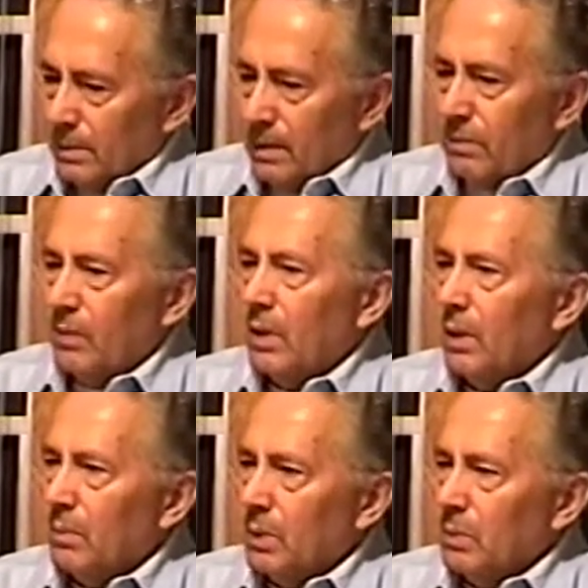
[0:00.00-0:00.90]
A
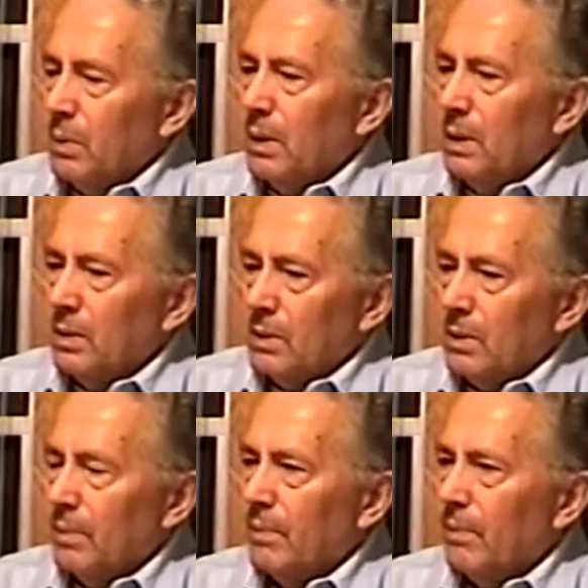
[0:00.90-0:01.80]
phenomenal wage.
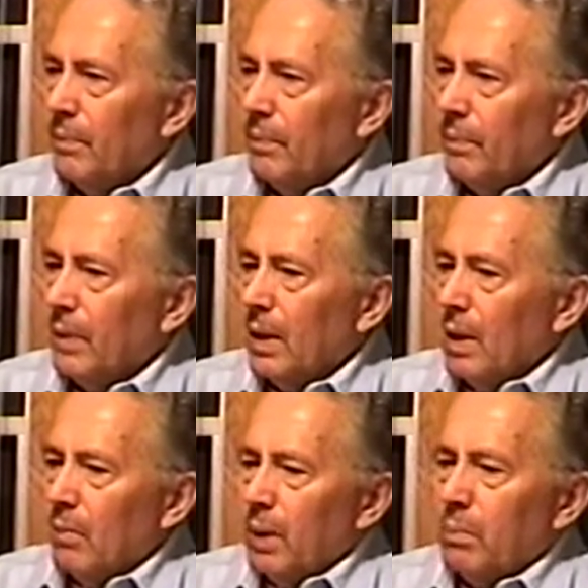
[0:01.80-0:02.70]

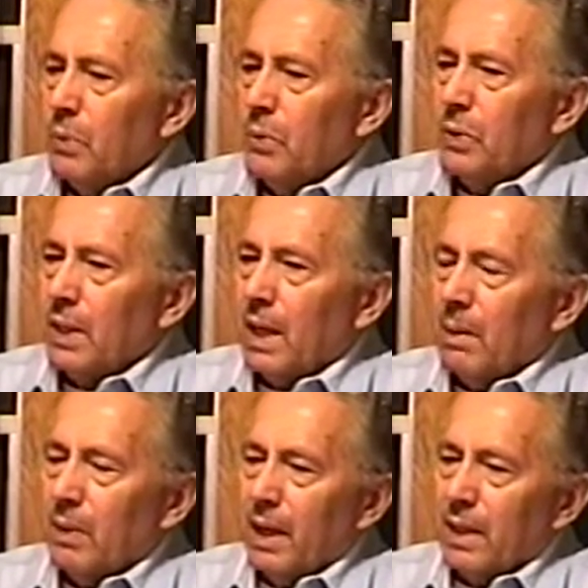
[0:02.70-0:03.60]
People used to
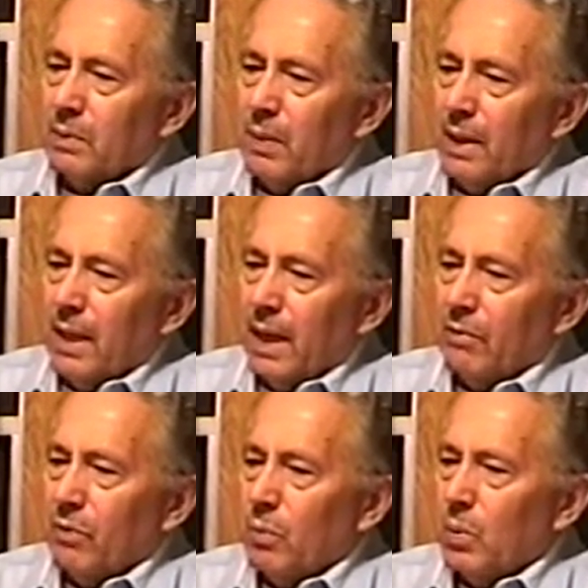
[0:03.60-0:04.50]
come and ask my
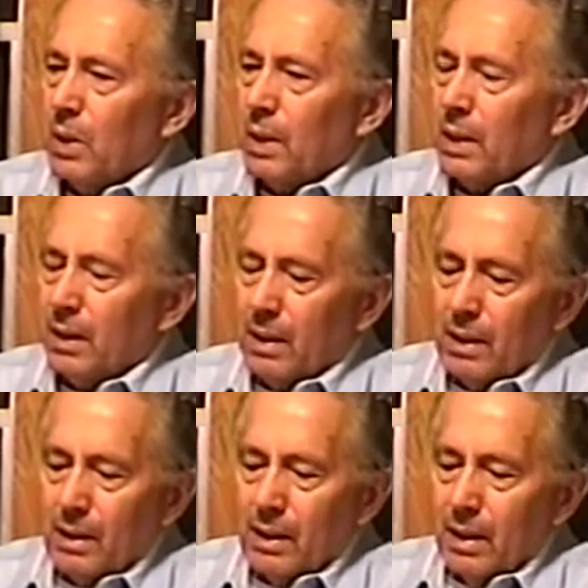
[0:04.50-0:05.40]
dad for work,
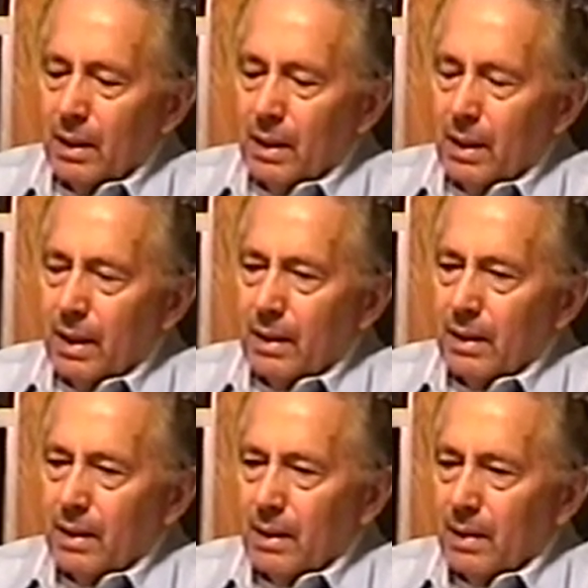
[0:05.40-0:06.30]
and